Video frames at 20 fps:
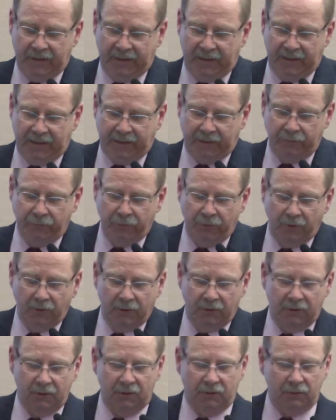And
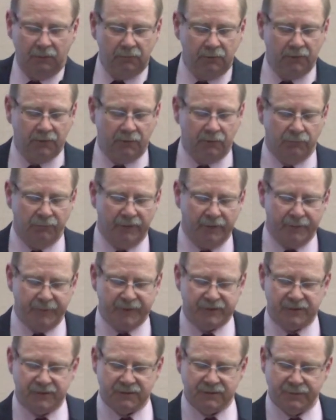
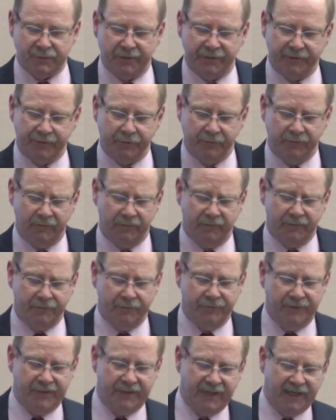readmissions within
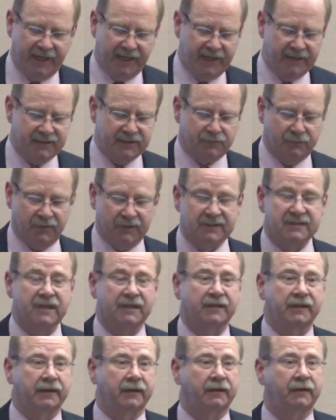30 days, ones
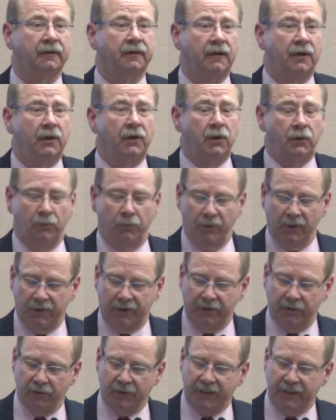that they're
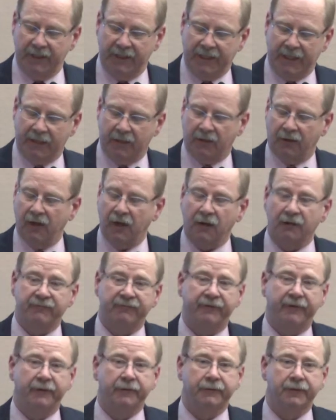really looking at are
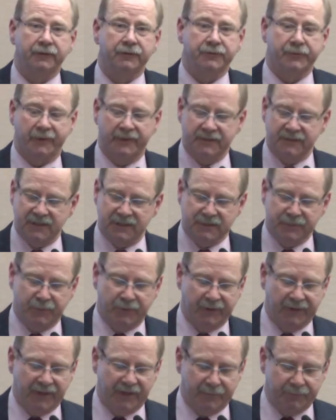heart failure,
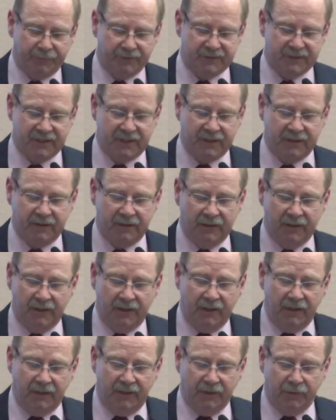26.9%,
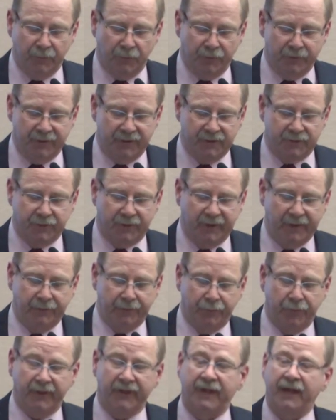pneumonia,
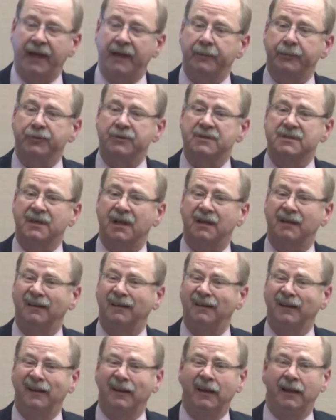
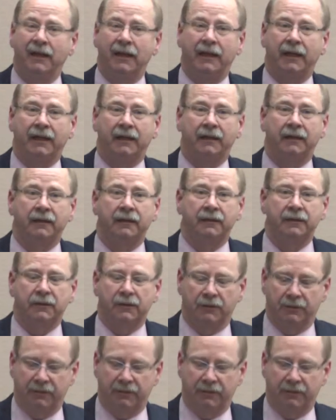20.9%, and